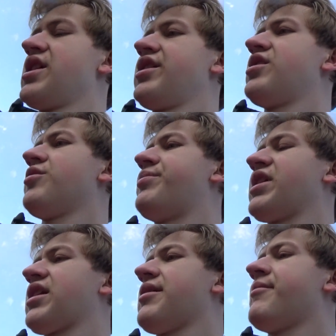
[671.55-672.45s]
you know
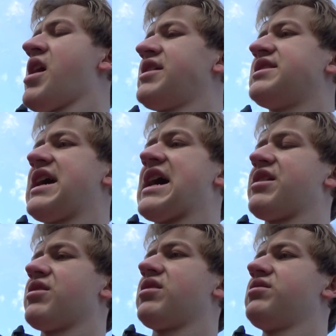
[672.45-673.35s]
pick up my dad
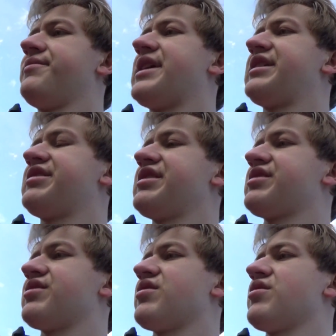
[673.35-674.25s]
or my
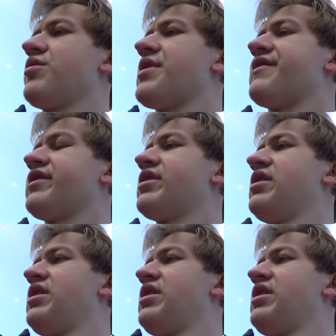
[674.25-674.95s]
sister or whoever